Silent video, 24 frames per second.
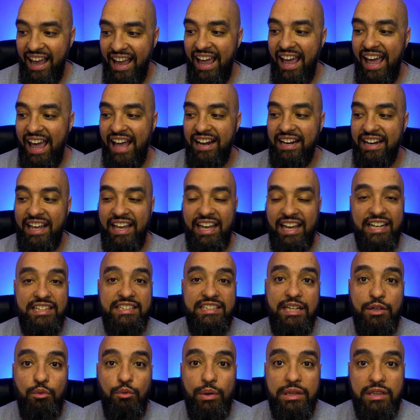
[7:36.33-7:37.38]
and
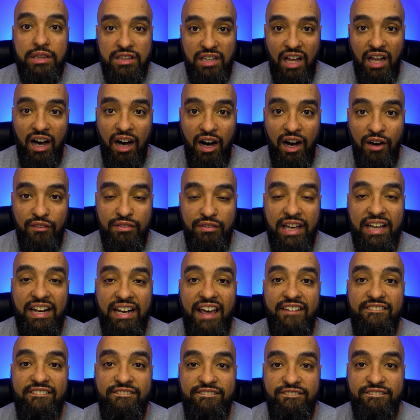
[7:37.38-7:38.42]
ended with love in
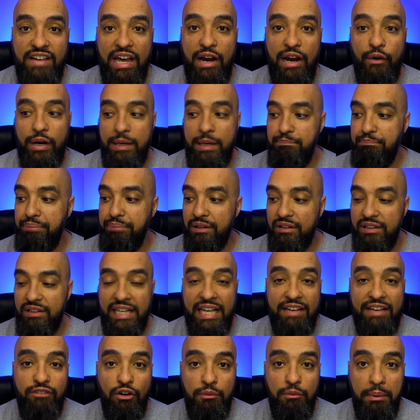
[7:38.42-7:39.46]
a very
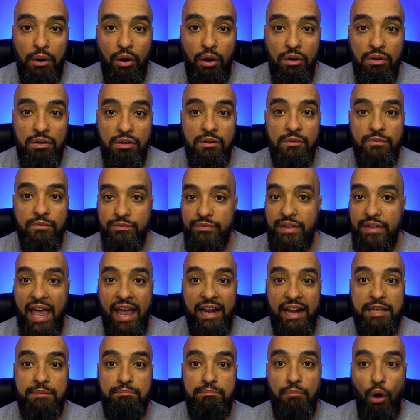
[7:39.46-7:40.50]
believable
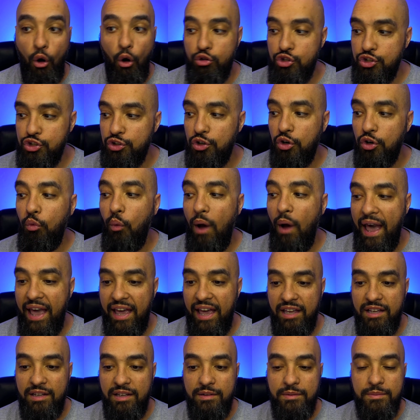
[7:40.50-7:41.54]
and emotional
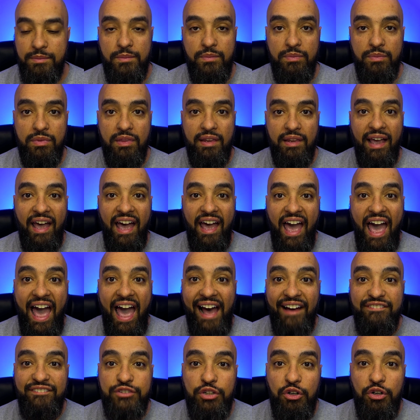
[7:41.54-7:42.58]
way.
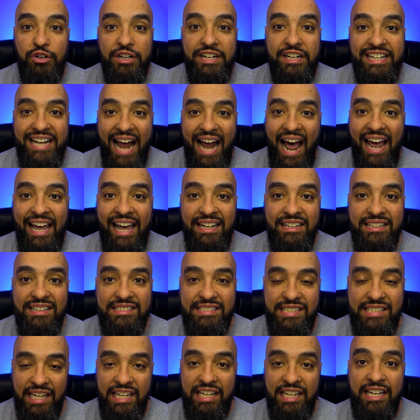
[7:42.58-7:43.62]
After
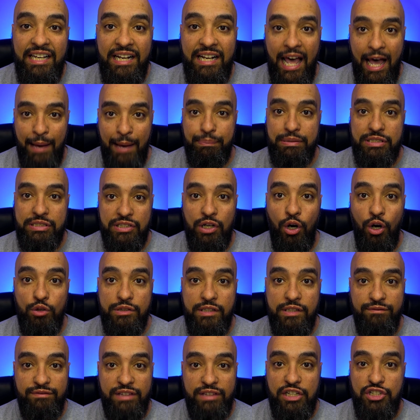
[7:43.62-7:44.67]
19 episodes
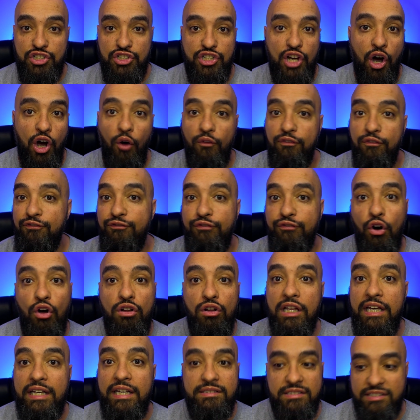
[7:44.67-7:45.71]
of this show,
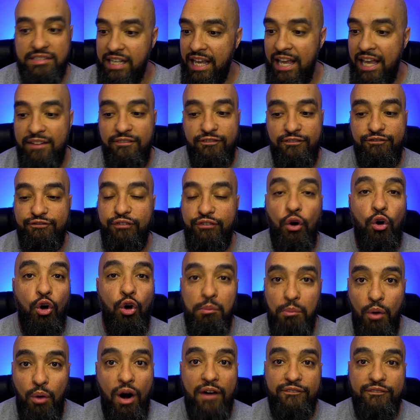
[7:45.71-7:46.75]
fully 10 full
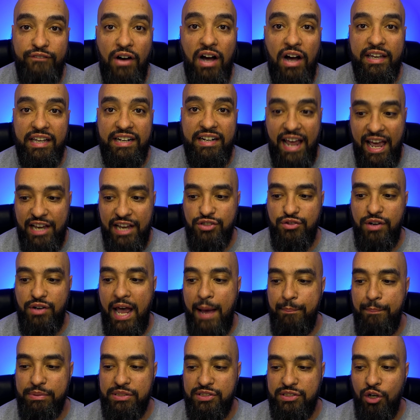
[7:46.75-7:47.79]
more fucking extra
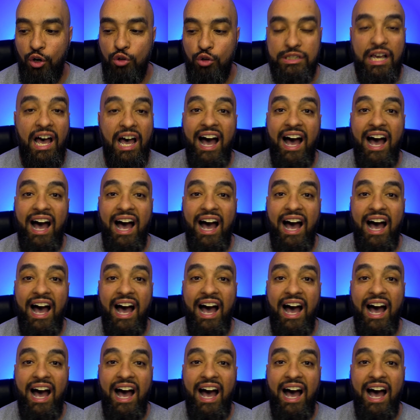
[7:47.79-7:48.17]
episodes,